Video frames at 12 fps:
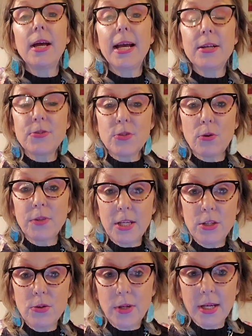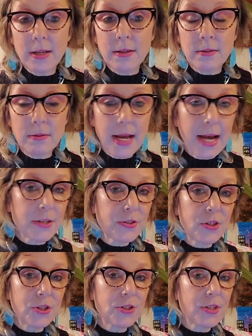And so then you can
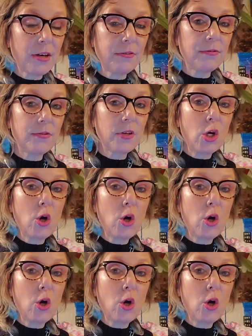ask yourself,